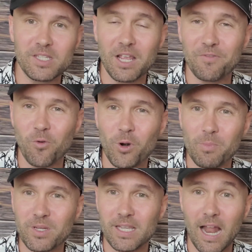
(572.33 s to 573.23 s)
saying
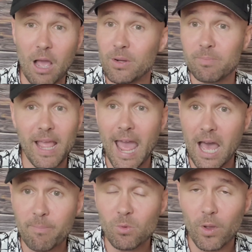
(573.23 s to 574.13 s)
40%. I would be
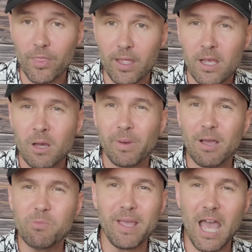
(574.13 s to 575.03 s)
happy with it, but I
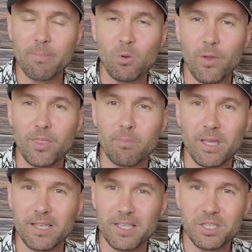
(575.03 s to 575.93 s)
would be happy with it
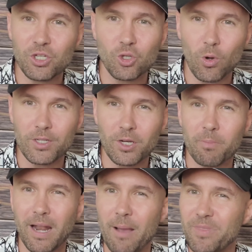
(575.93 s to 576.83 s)
because this is short term,
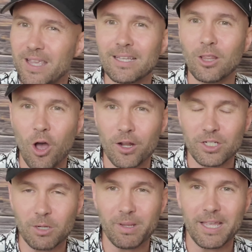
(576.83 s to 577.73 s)
but I'm thinking long
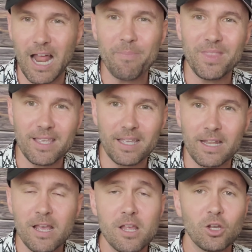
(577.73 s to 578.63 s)
term. Again, I'm
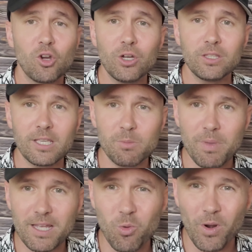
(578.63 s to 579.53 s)
thinking, could this
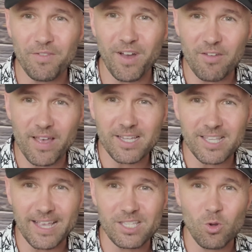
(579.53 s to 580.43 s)
be a 25x
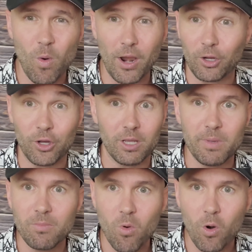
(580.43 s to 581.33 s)
like Square? Could it
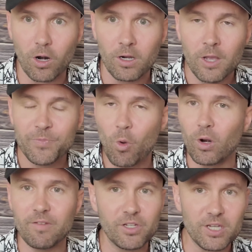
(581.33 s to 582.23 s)
be more?
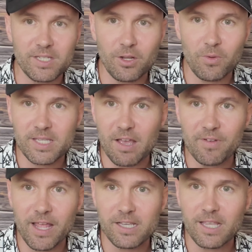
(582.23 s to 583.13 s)
Or even just, a
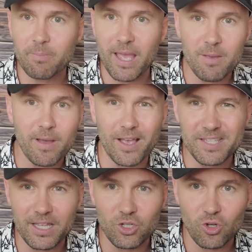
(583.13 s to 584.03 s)
7x like PayPal? I
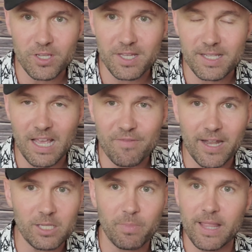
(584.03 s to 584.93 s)
say just a
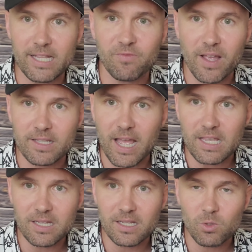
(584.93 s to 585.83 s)
7x, but that's
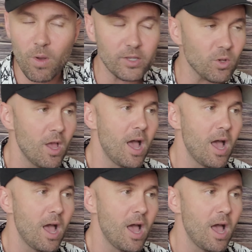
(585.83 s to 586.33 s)
fantastic as well. So